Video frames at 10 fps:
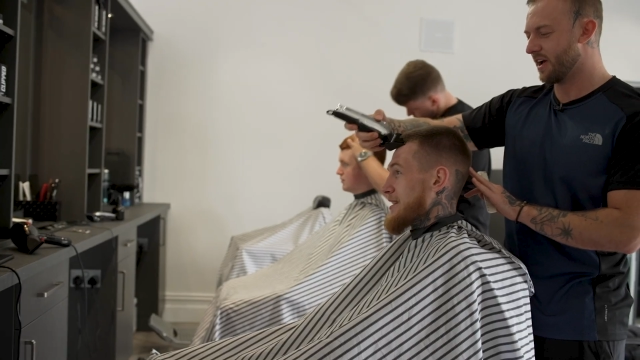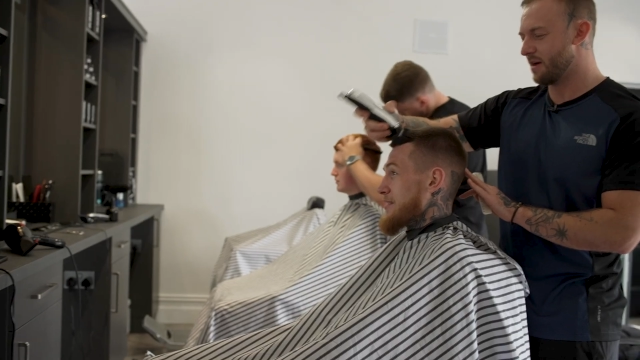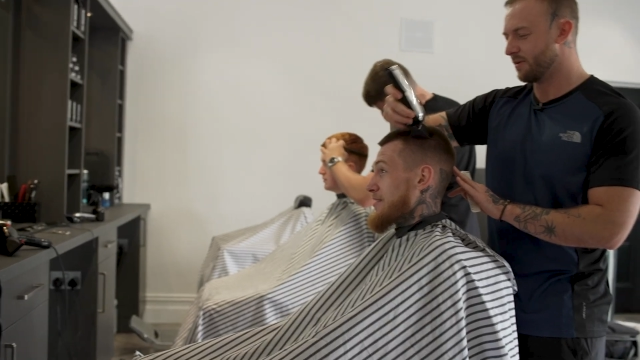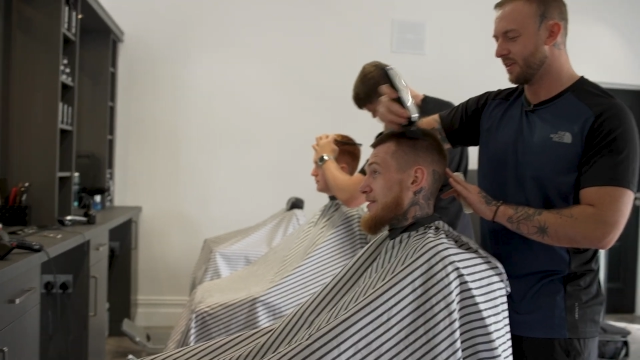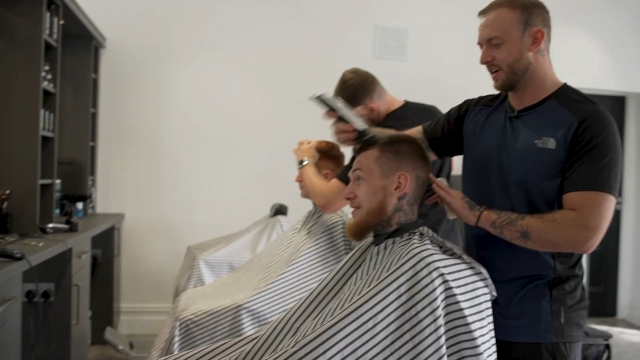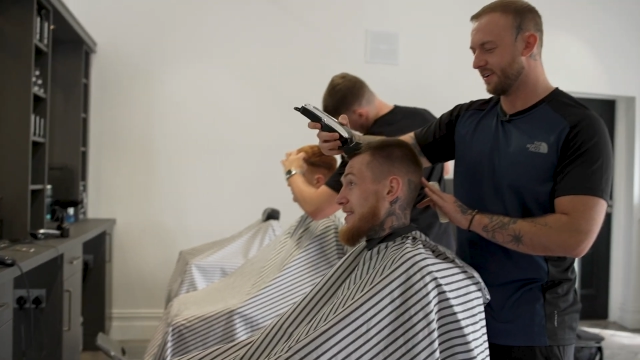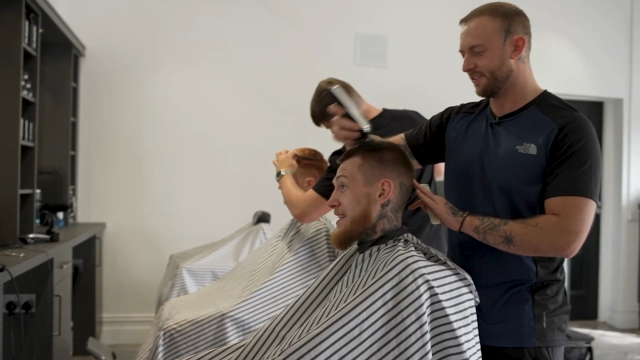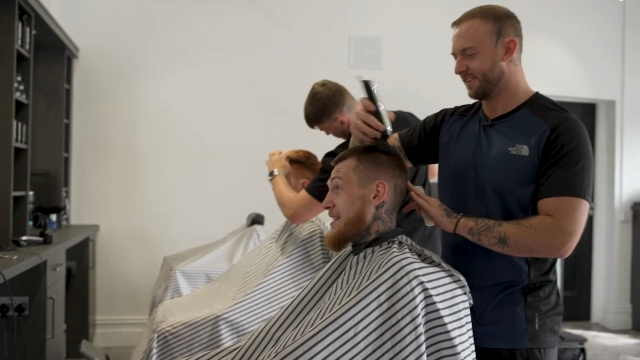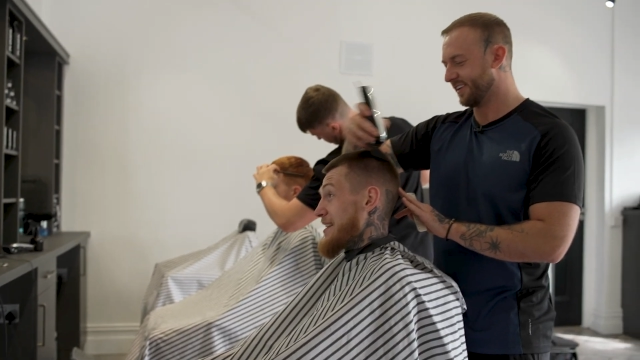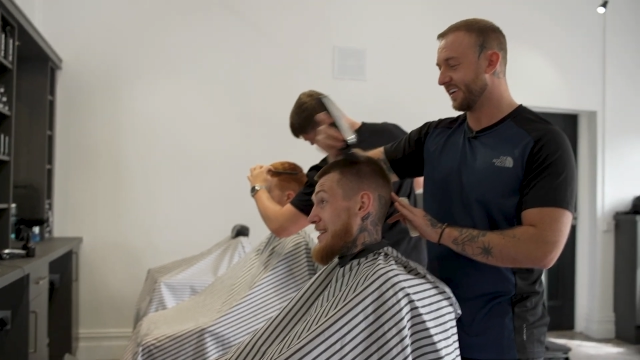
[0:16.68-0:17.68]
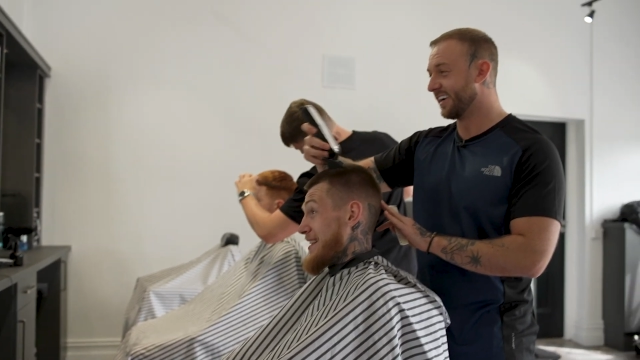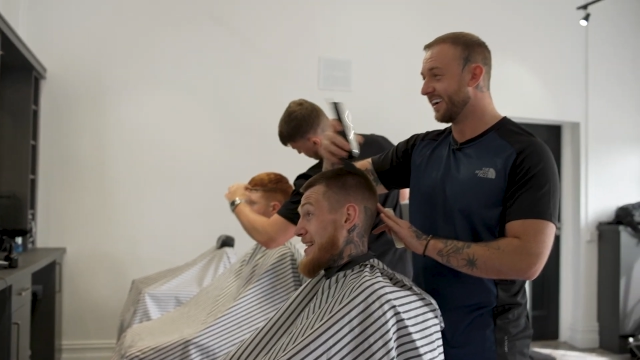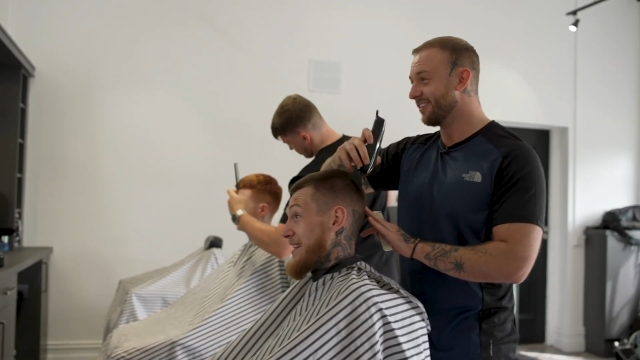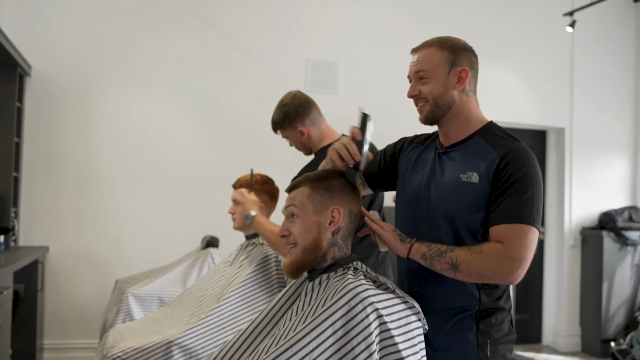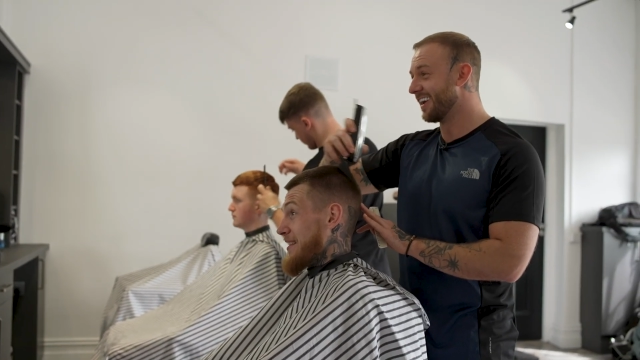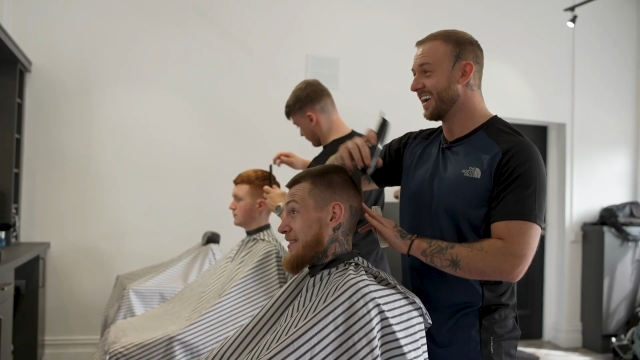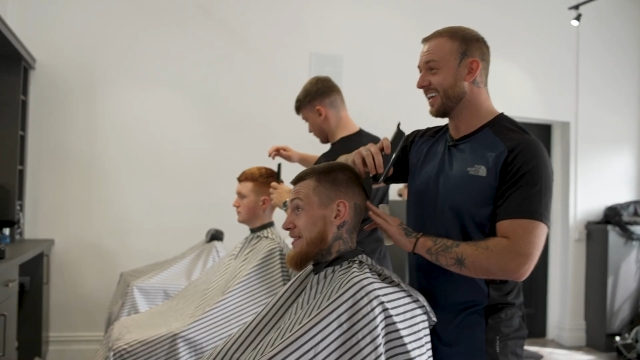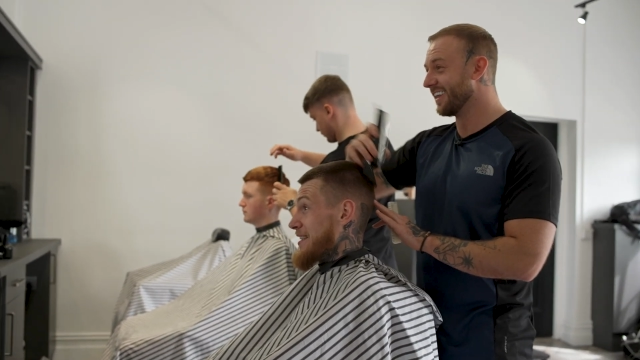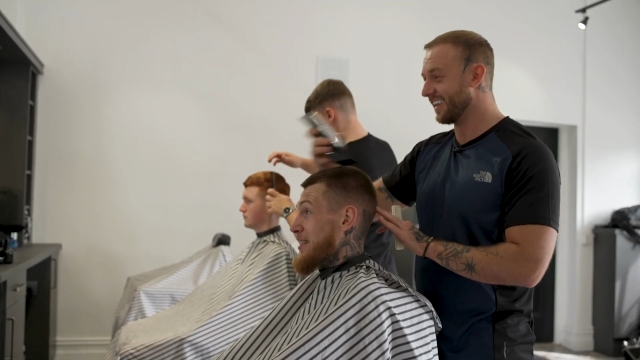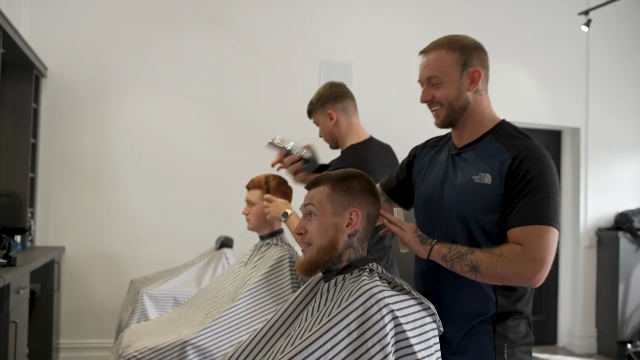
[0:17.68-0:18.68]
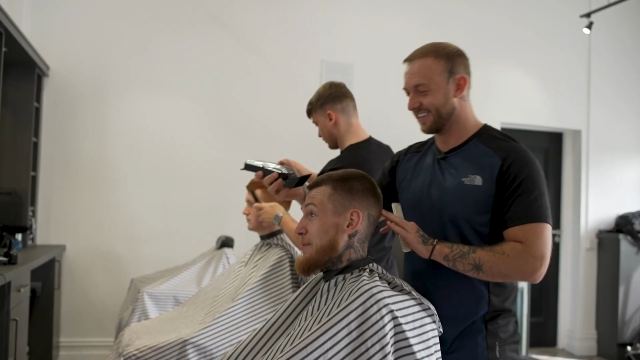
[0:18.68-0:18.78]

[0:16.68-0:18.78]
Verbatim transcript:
Speaker 1: Cameron there. See the, yeah, yeah the, see all the